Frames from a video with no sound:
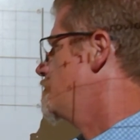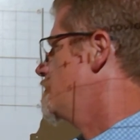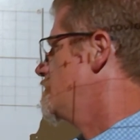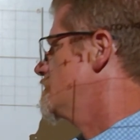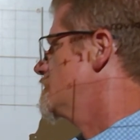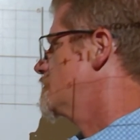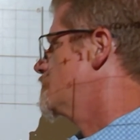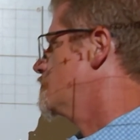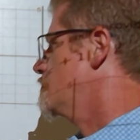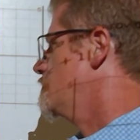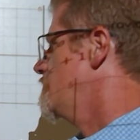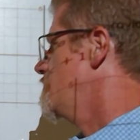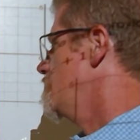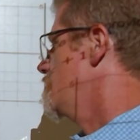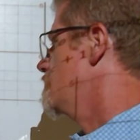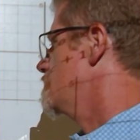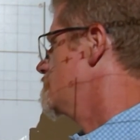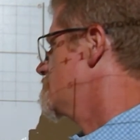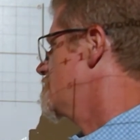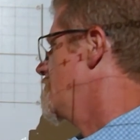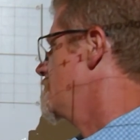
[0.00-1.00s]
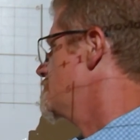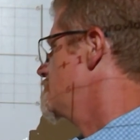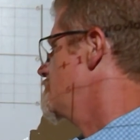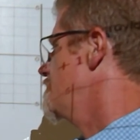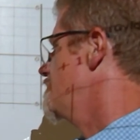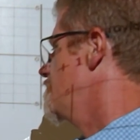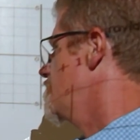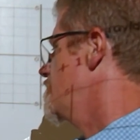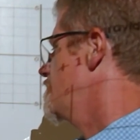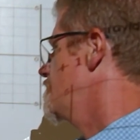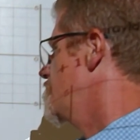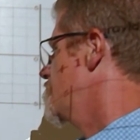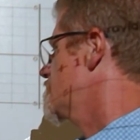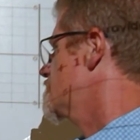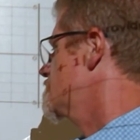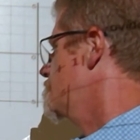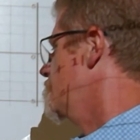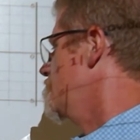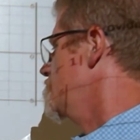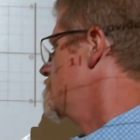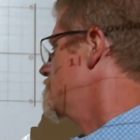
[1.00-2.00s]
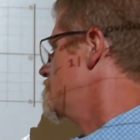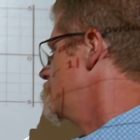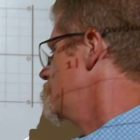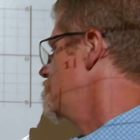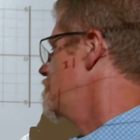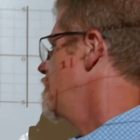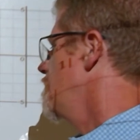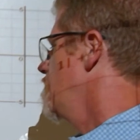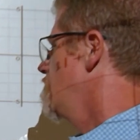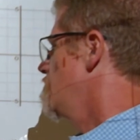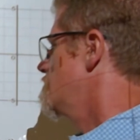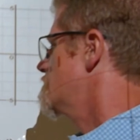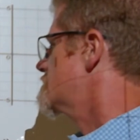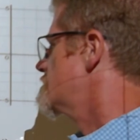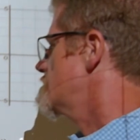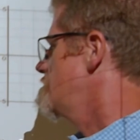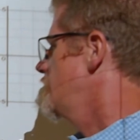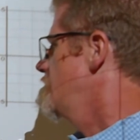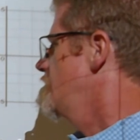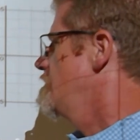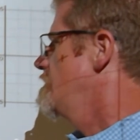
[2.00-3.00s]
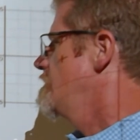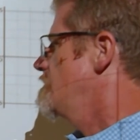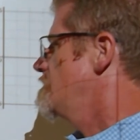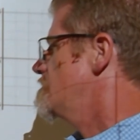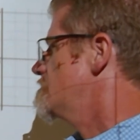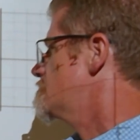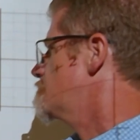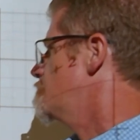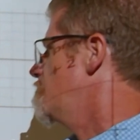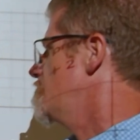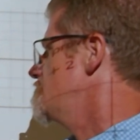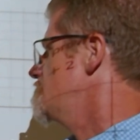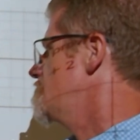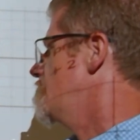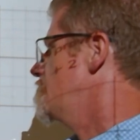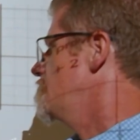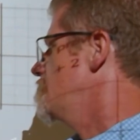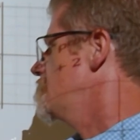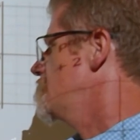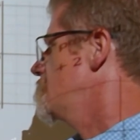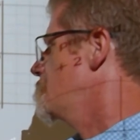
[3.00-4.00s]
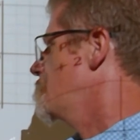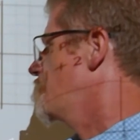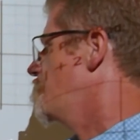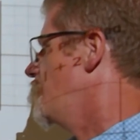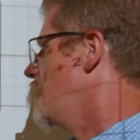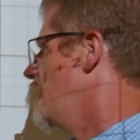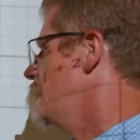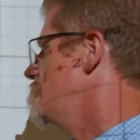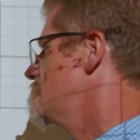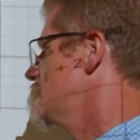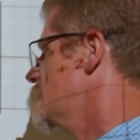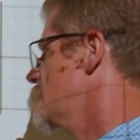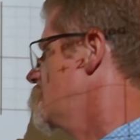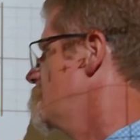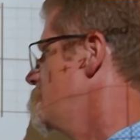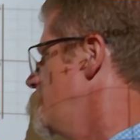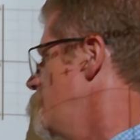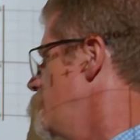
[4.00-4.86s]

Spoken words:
plus 3 equals the absolute value of x minus 2. This one down here, number 5, is going to